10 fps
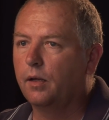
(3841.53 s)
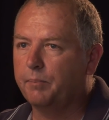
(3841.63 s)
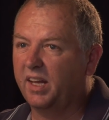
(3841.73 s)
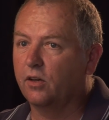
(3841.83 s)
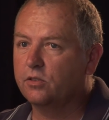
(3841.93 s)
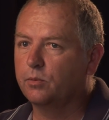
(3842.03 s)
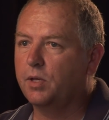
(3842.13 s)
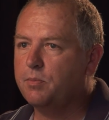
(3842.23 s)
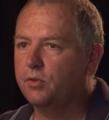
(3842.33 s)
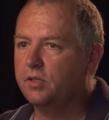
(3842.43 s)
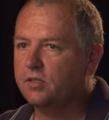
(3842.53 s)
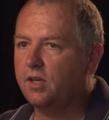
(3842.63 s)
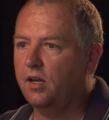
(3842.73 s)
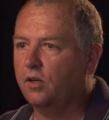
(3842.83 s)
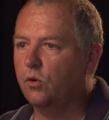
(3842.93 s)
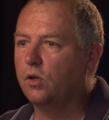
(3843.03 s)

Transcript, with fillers: Man, there's some people in this town that know a